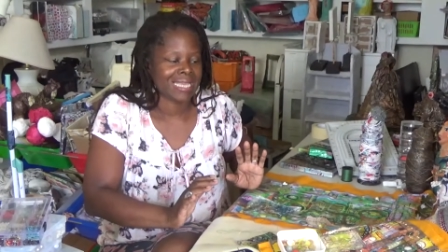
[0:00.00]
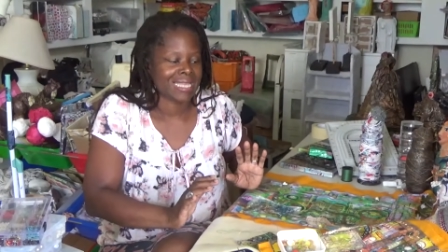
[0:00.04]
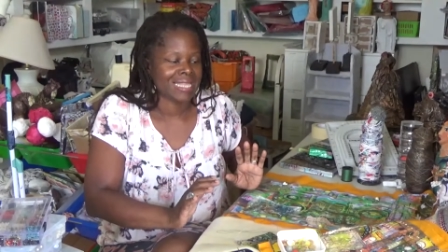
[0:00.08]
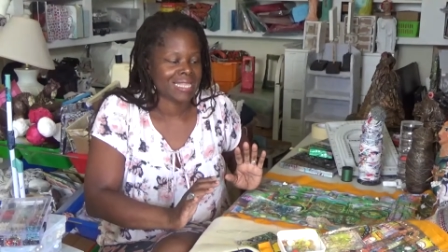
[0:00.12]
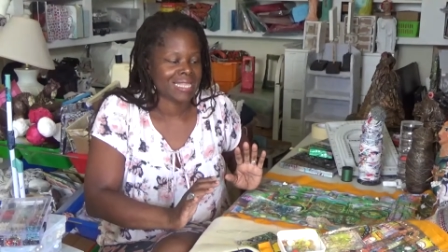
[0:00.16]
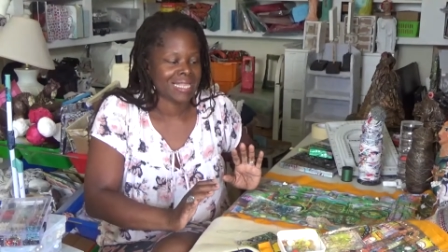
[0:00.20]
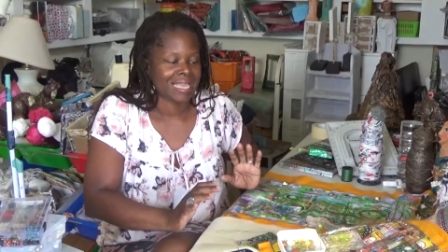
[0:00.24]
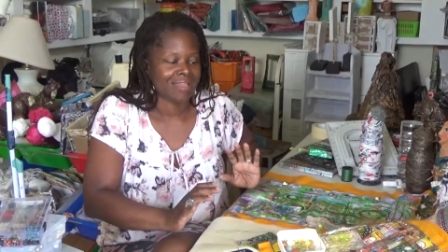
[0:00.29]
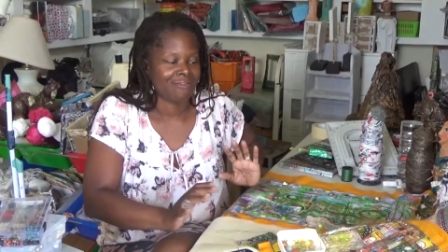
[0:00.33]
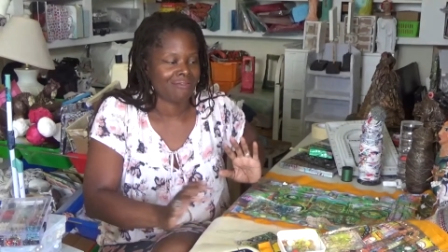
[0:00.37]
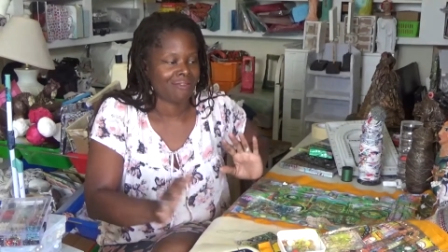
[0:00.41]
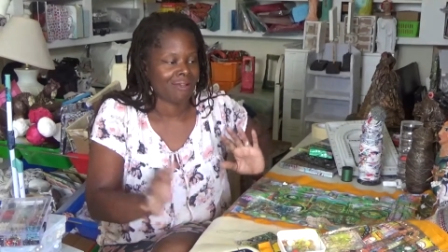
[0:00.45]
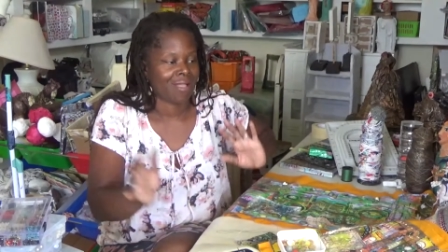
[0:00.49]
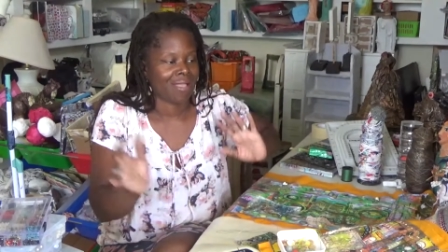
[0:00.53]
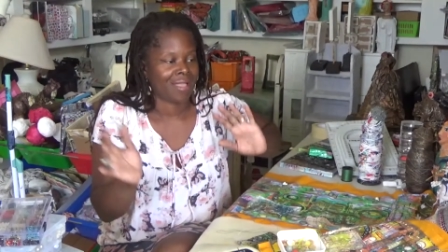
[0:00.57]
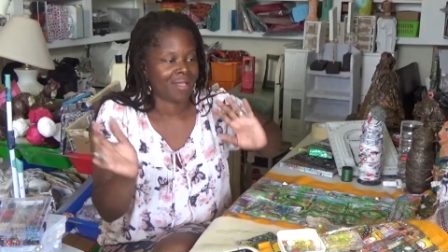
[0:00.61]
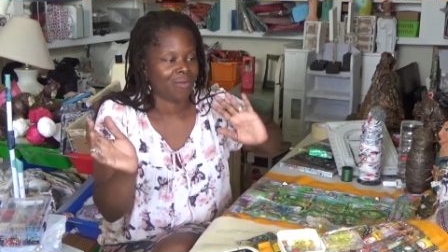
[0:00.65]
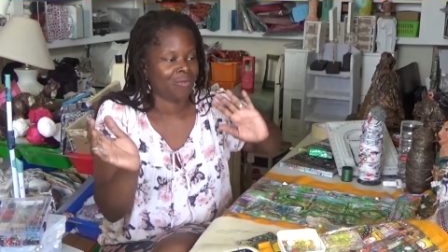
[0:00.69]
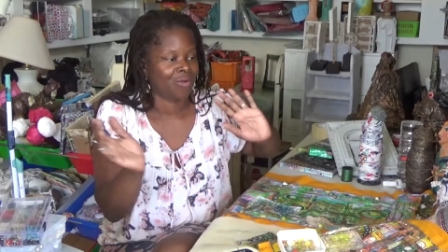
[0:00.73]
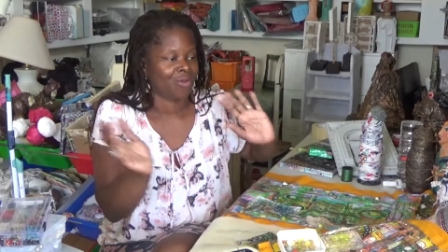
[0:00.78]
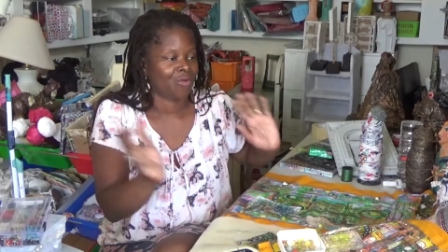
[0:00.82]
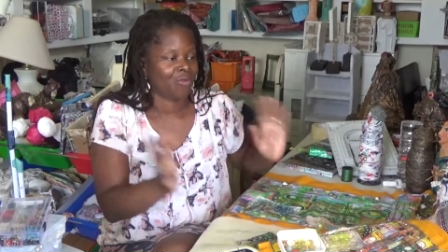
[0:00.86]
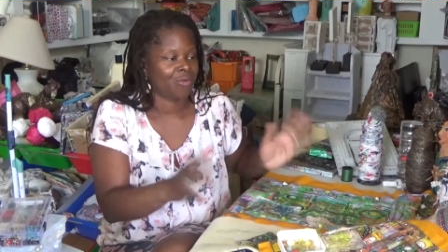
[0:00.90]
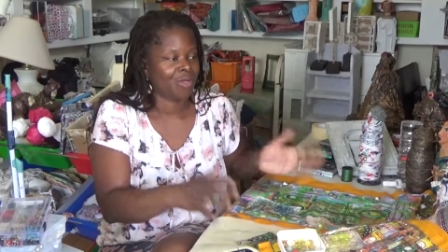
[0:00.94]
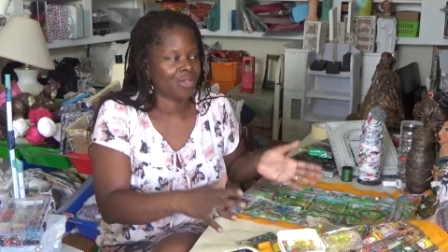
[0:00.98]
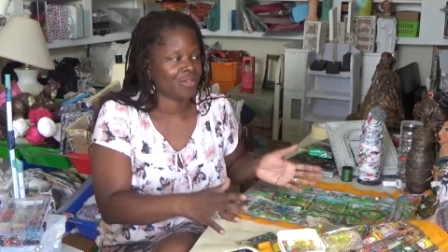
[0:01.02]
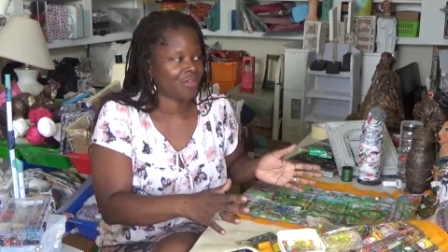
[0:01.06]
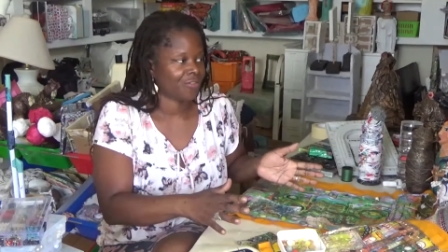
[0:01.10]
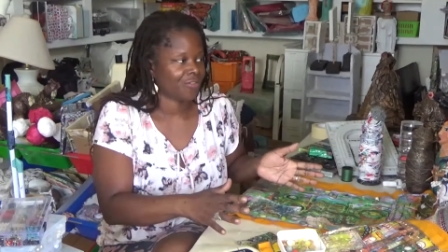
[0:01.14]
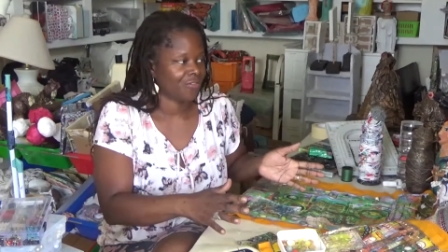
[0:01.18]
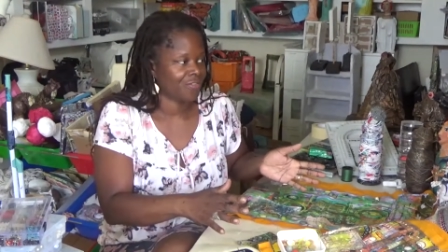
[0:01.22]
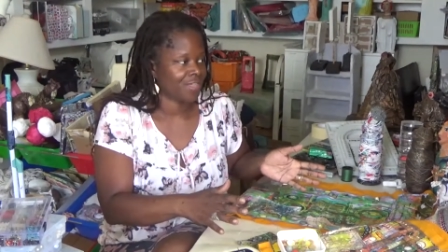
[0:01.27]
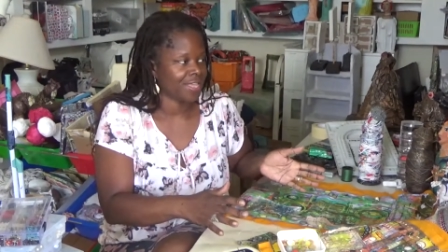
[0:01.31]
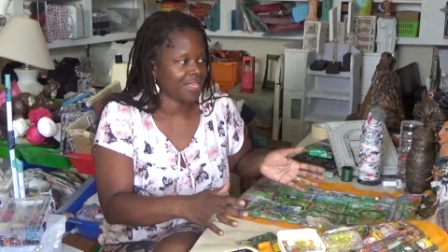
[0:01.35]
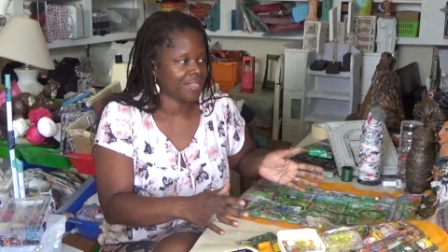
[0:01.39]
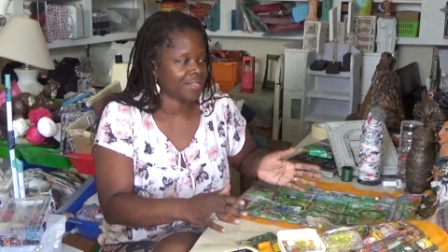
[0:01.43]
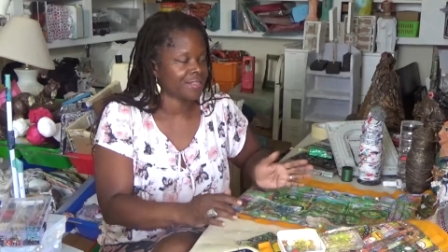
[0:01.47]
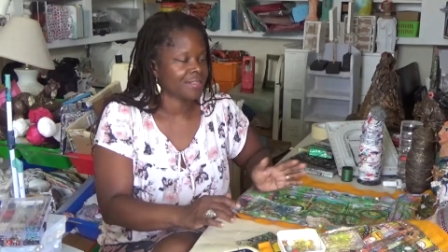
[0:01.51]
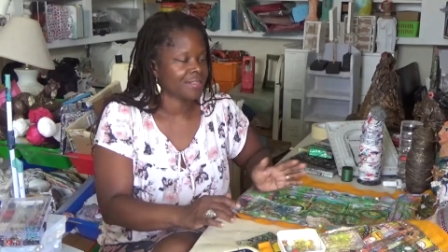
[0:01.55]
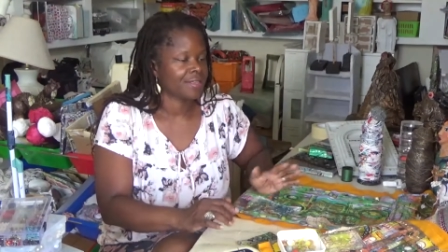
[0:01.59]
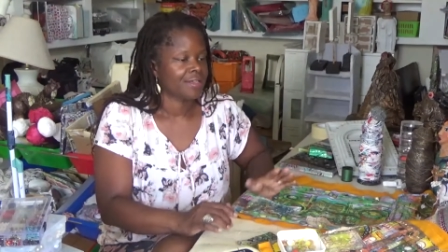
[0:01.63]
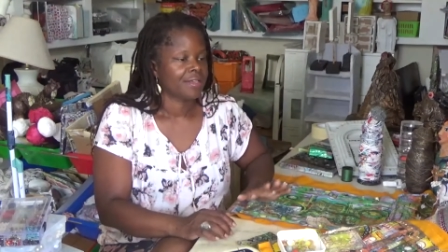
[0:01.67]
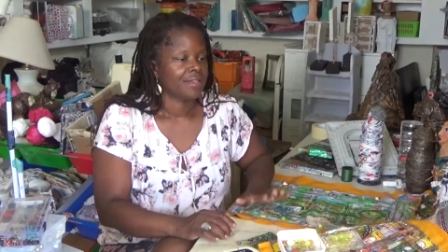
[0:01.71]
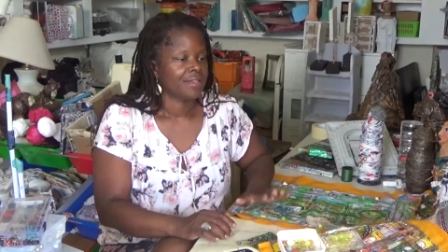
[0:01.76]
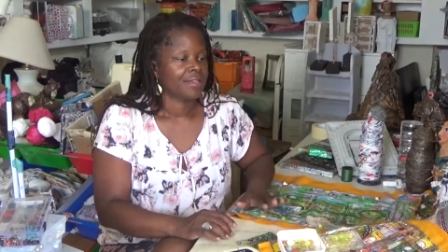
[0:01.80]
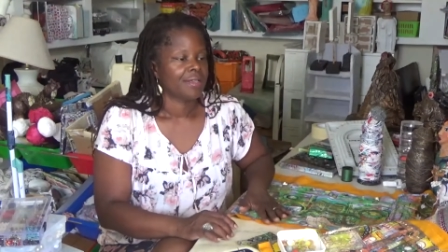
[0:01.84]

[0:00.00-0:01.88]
and say, right, I want to work on this,